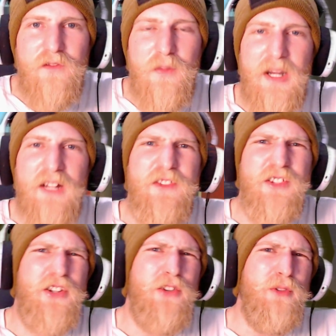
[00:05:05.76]
The
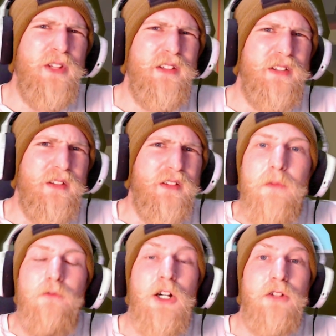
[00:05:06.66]
benefits to doing this?
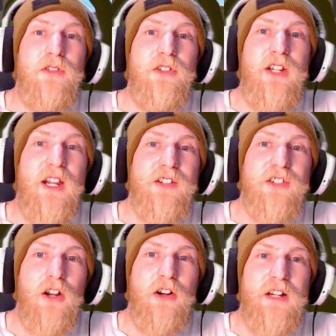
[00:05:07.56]
Well, you get a
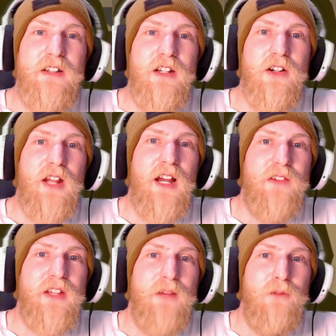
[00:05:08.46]
solid idea on how
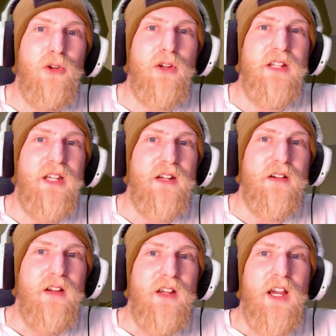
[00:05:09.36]
the game will look in the
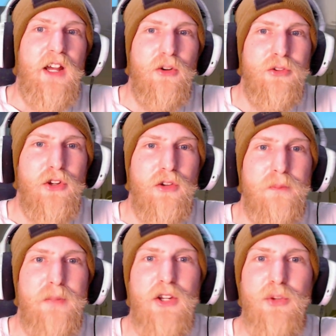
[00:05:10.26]
end. And also,
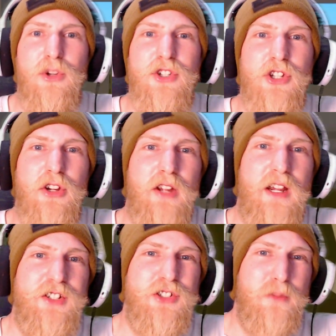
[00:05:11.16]
because what you
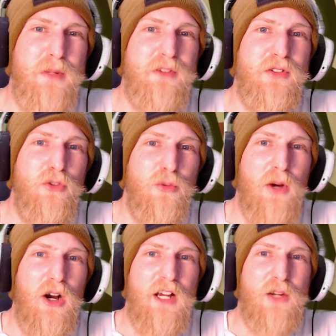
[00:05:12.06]
showcase should be
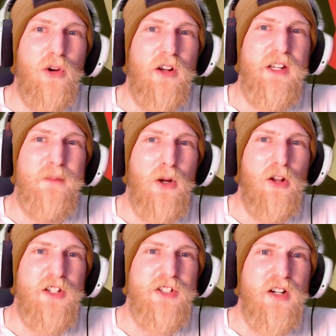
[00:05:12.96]
super high quality and
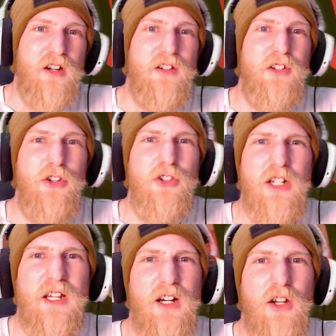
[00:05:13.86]
polished, you
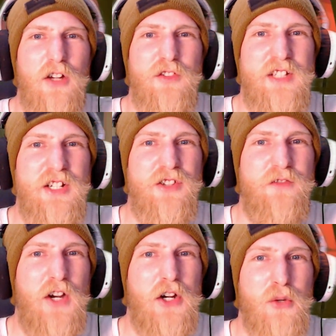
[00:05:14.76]
usually get a lot of attention
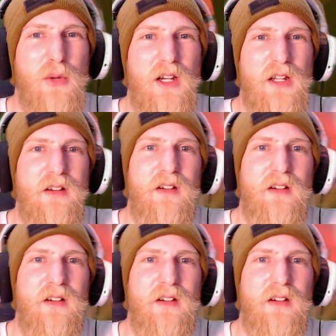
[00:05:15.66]
very quickly.